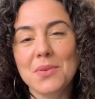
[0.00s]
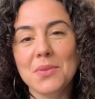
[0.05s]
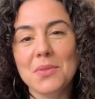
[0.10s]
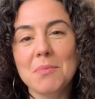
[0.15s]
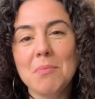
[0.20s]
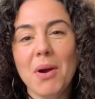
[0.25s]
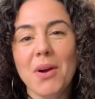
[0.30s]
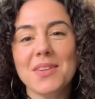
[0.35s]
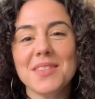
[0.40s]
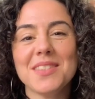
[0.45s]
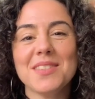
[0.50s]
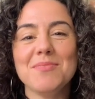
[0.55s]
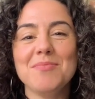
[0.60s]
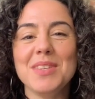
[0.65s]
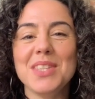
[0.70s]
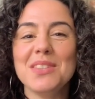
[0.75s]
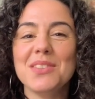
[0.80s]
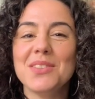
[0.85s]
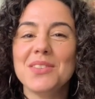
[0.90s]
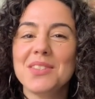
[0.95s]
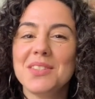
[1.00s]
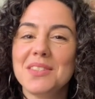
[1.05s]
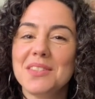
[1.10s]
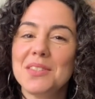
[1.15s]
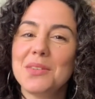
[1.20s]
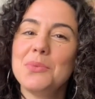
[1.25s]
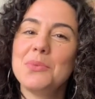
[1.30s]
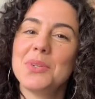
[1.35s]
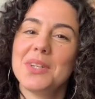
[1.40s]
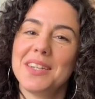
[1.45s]
the parts of me that are
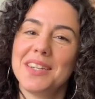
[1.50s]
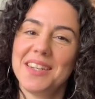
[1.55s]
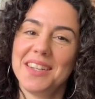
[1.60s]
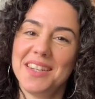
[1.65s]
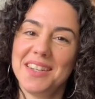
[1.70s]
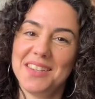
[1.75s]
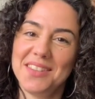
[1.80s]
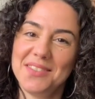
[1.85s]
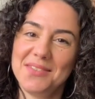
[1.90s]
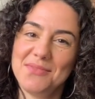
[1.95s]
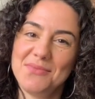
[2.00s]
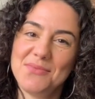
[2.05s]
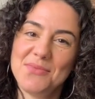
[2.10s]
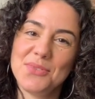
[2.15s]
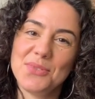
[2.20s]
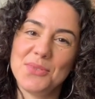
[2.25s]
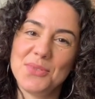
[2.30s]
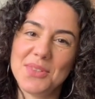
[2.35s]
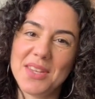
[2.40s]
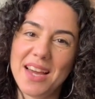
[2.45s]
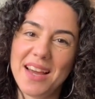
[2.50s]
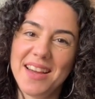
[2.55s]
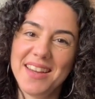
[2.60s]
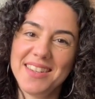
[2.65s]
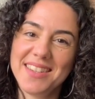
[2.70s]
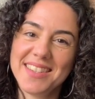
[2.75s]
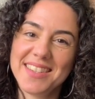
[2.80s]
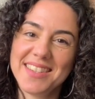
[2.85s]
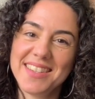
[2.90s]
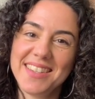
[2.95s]
still working through
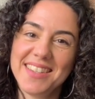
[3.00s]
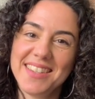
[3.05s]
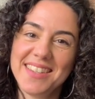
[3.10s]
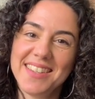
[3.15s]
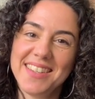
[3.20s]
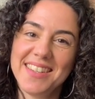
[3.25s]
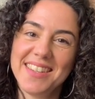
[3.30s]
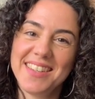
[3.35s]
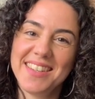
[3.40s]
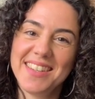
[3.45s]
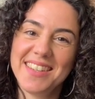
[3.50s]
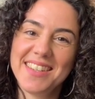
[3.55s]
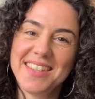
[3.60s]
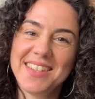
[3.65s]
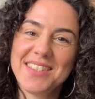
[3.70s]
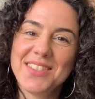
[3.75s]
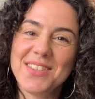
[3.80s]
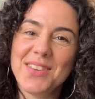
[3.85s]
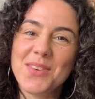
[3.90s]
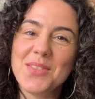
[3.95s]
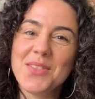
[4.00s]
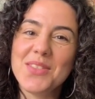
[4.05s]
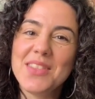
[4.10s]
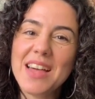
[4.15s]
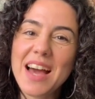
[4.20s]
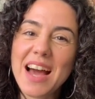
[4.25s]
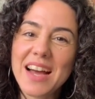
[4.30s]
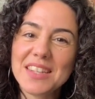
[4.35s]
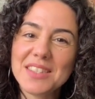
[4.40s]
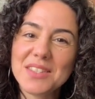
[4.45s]
that. So
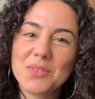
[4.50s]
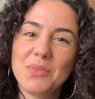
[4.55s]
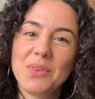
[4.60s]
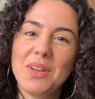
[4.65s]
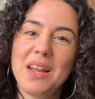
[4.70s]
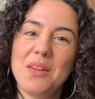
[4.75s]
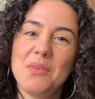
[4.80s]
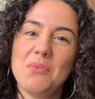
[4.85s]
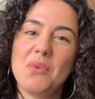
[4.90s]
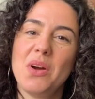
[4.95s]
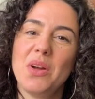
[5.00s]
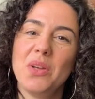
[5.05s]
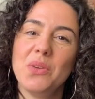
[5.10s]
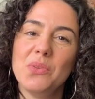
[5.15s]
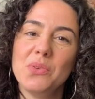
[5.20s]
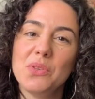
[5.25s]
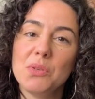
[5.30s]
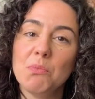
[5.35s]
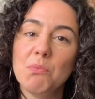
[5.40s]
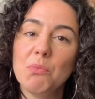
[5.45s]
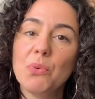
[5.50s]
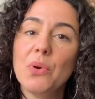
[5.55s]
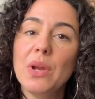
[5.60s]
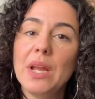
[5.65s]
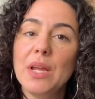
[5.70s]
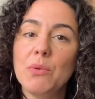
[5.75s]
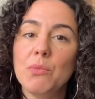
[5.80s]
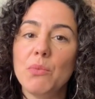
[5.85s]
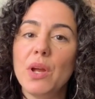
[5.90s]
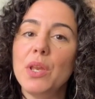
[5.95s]
that's what I want you to
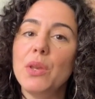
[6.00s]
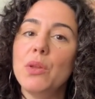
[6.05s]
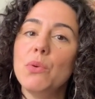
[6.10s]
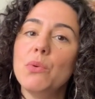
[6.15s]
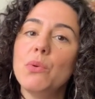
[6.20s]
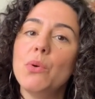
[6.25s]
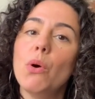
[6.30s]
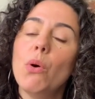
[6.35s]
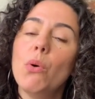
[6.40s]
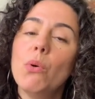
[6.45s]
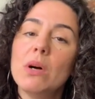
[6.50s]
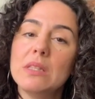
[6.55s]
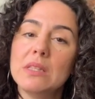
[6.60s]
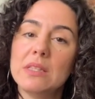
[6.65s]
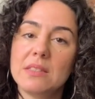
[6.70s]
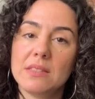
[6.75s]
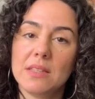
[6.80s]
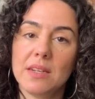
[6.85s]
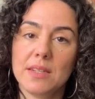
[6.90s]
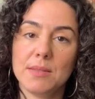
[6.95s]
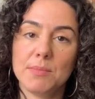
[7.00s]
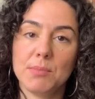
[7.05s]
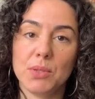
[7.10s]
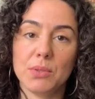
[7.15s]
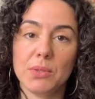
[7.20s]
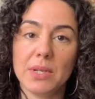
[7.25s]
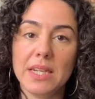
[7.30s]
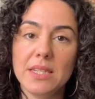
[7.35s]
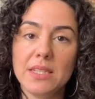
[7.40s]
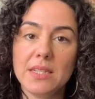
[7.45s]
bring when you go on this
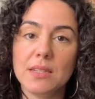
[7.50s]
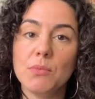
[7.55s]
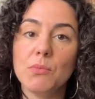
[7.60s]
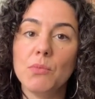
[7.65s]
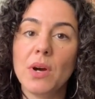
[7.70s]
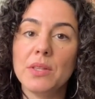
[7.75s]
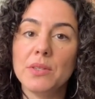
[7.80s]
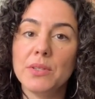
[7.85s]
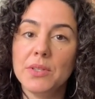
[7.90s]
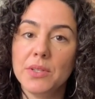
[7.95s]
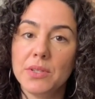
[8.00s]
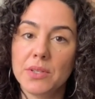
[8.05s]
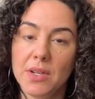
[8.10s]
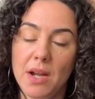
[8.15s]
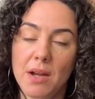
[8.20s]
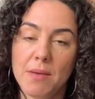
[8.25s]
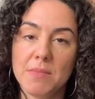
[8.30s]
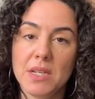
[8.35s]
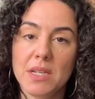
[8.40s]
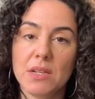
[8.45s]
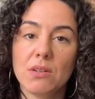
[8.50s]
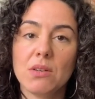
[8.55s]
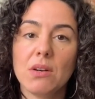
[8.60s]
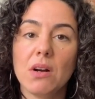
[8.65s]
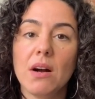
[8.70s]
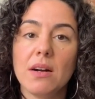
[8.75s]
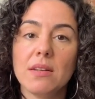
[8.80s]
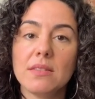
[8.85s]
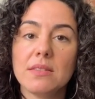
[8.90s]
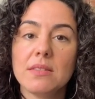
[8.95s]
exploration, whether you're coming
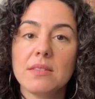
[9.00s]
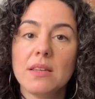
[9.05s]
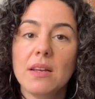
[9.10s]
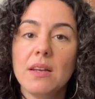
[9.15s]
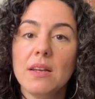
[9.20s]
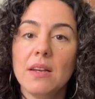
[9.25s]
across